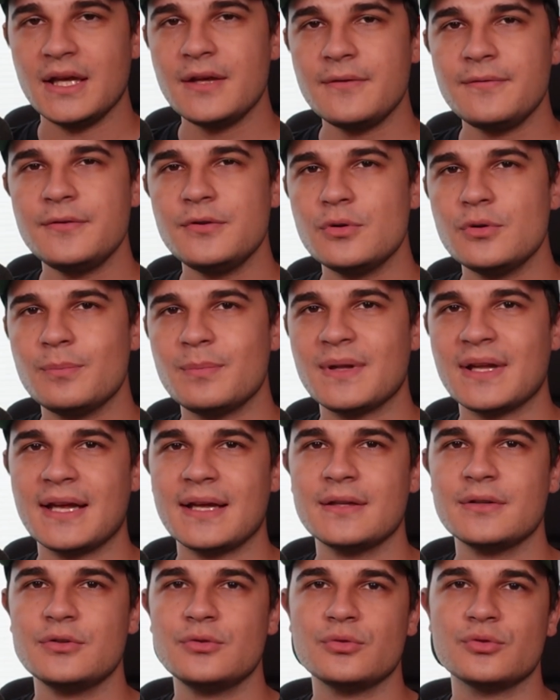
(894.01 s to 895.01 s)
If you
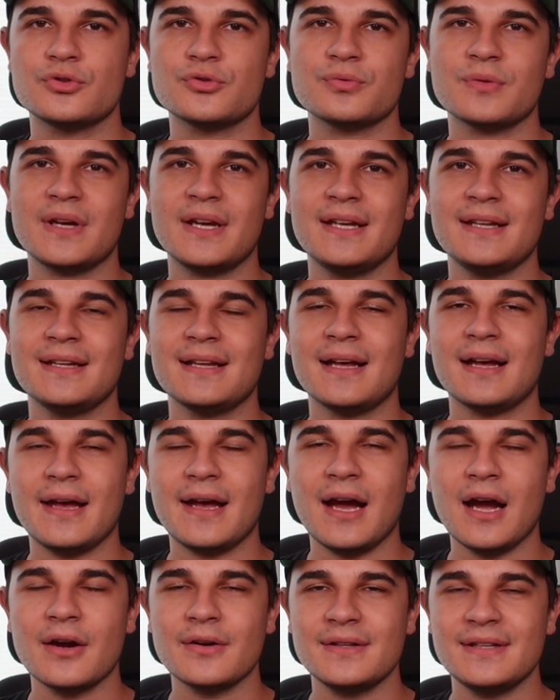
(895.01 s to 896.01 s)
plan to train
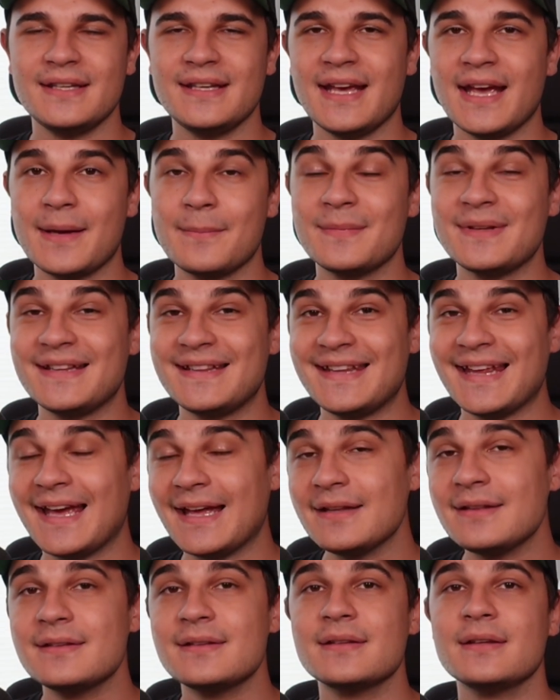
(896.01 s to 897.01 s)

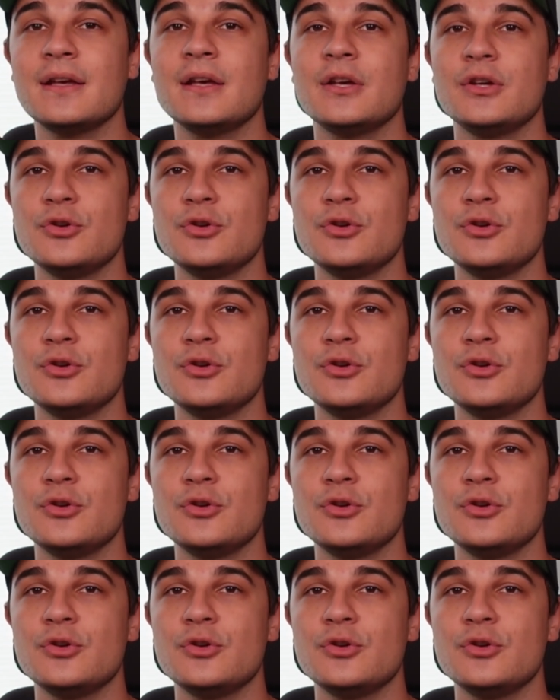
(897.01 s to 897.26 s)
RTMDet,